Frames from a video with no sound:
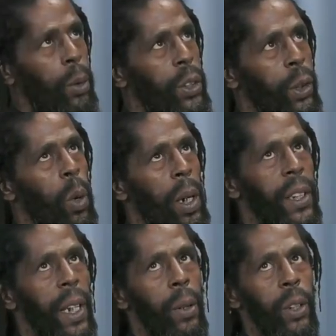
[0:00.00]
wasn't
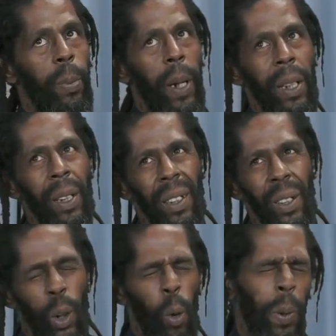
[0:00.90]
quite a year, it's about it's
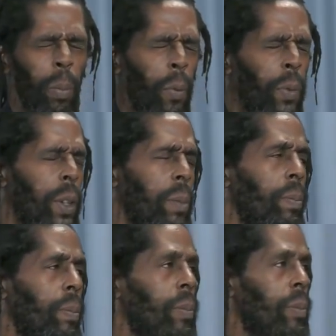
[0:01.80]
a couple of months
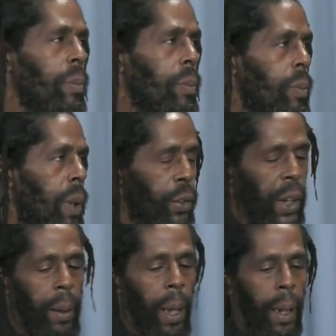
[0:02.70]
because
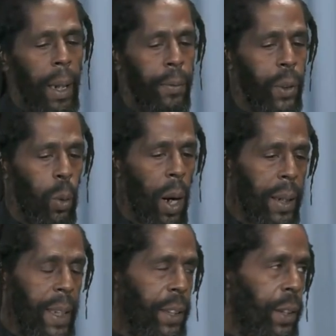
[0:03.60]
I, I lived quite a
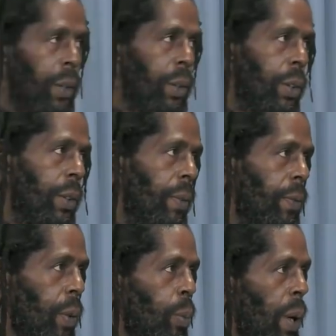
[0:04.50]
distance
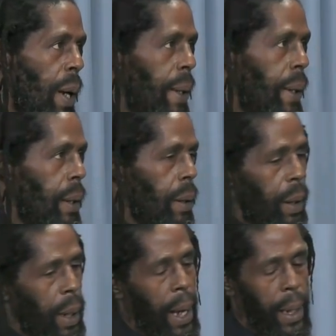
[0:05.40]
from where
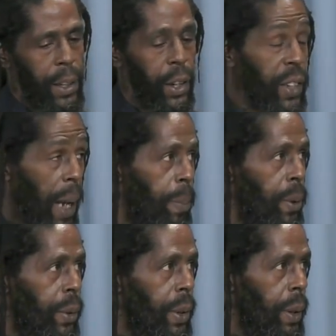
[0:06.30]
the accident
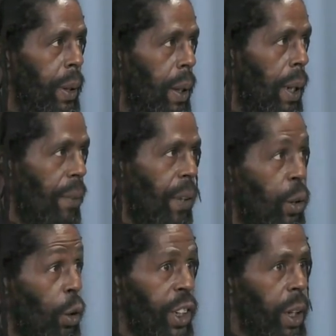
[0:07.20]
happened. I live in
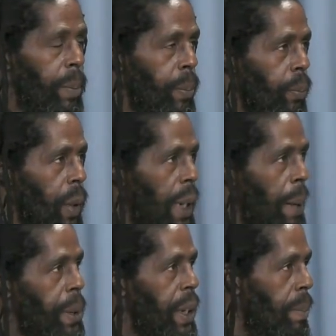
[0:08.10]
Nottingham and it
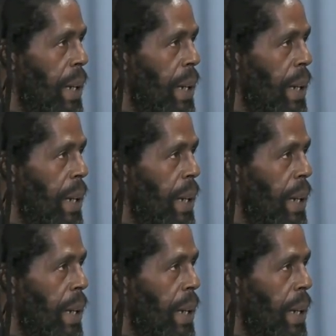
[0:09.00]
happened in